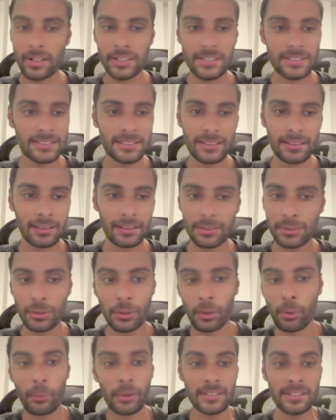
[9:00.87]

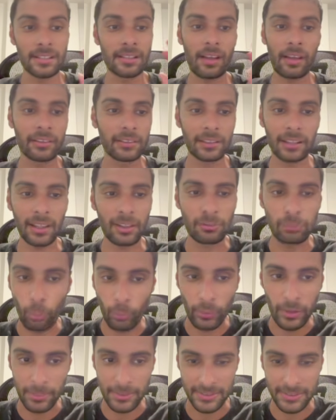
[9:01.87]
send the other like
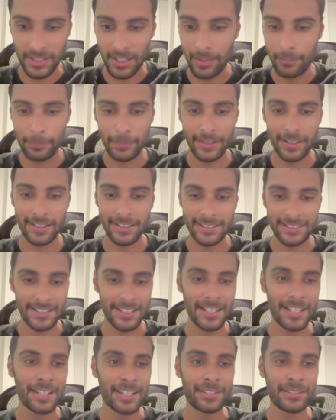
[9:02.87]
40%, because
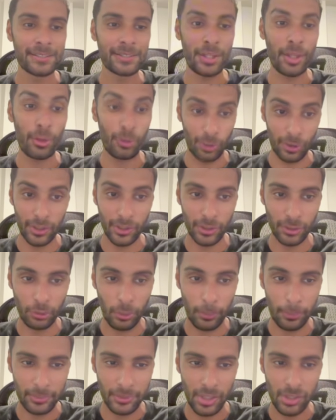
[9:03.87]
it will hurt your
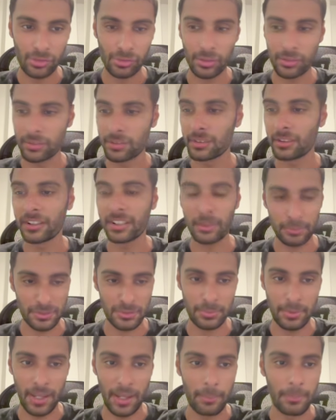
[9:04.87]
reputation. You'll end up in
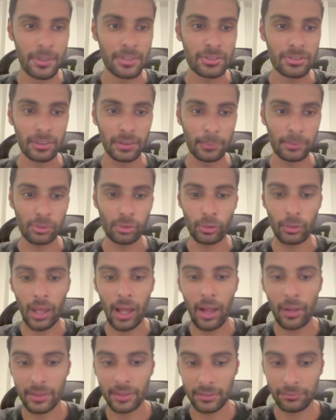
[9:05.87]
spam. So let me show you how
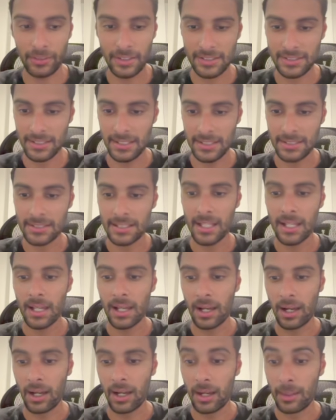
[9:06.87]
you can fix this,
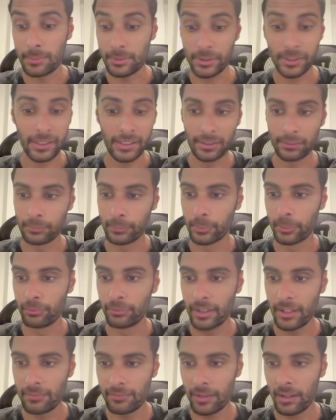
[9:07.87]
so you can remove
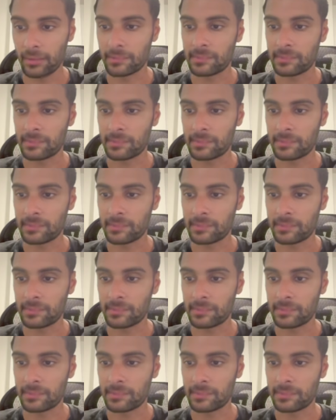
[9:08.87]
invalids.